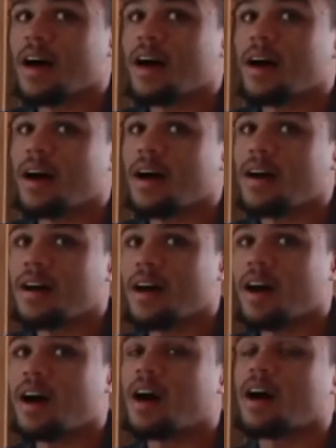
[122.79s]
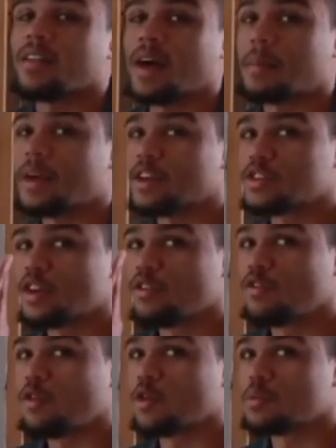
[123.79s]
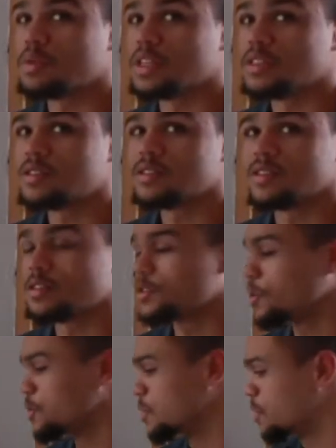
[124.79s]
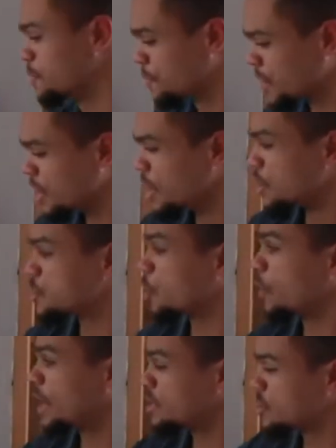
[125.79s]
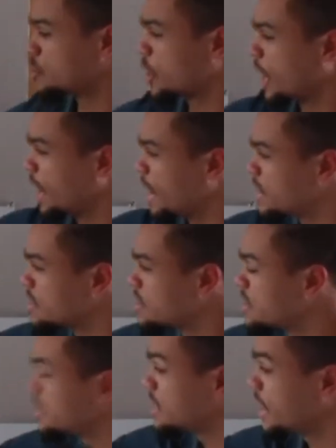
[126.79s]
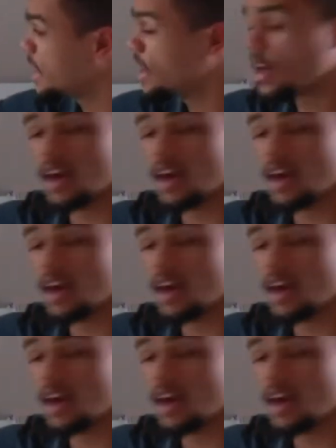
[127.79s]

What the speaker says: ah, ah. That makes 4 beats in total. So let's try and say